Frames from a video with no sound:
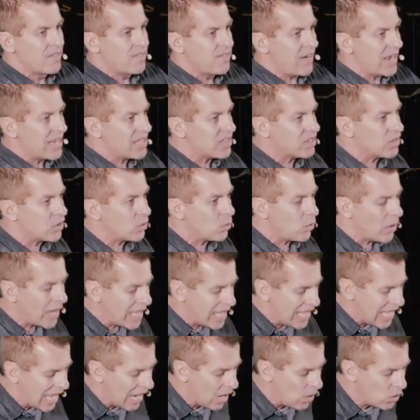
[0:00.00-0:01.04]
fight their
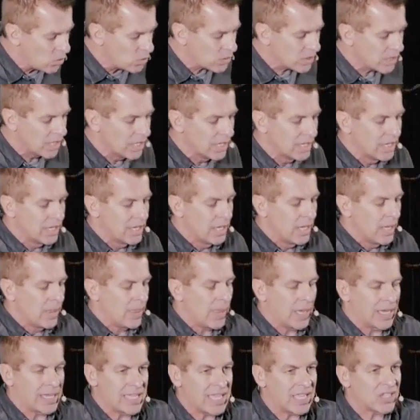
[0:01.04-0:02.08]
way out
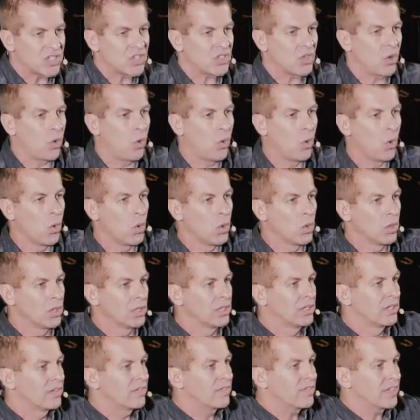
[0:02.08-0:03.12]
against the
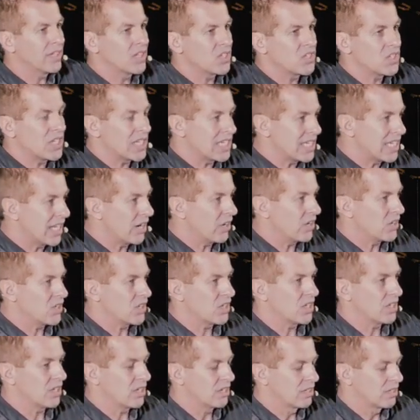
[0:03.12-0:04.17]
whole Philistine
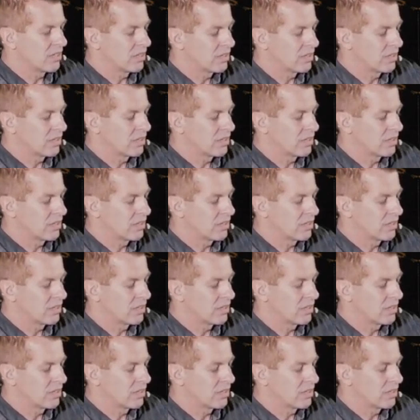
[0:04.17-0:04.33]
garrison.